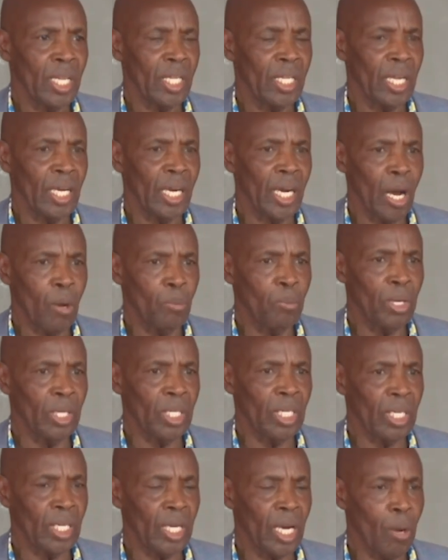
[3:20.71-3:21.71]
the
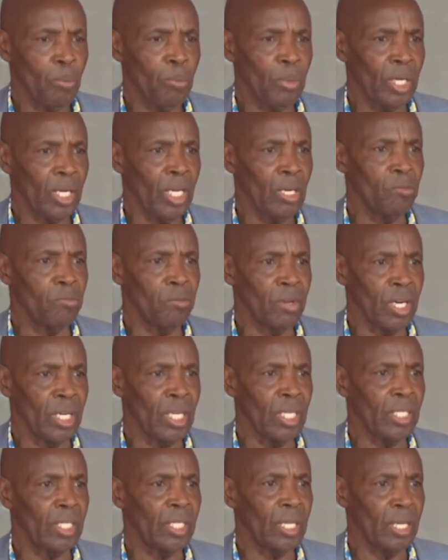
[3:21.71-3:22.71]
government is coming in very,